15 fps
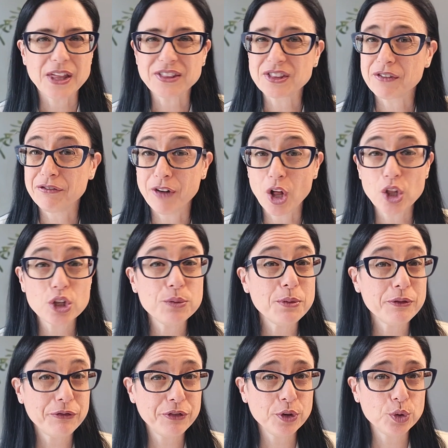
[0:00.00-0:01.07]
that the volume
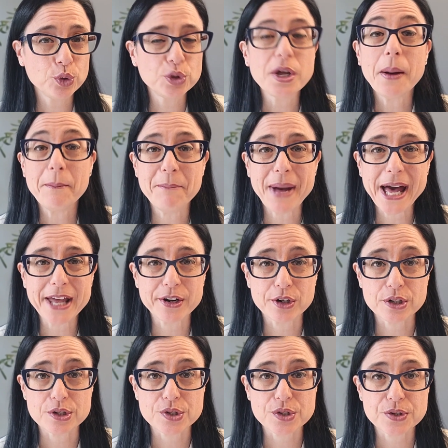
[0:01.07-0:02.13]
of food
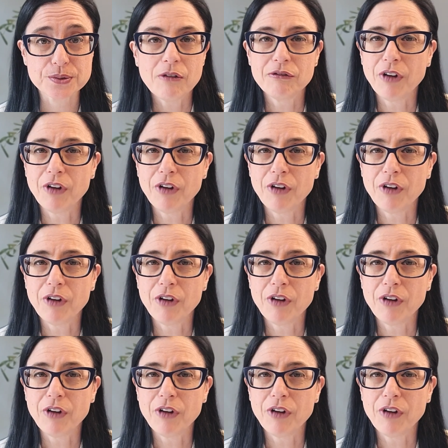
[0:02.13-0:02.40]
matters.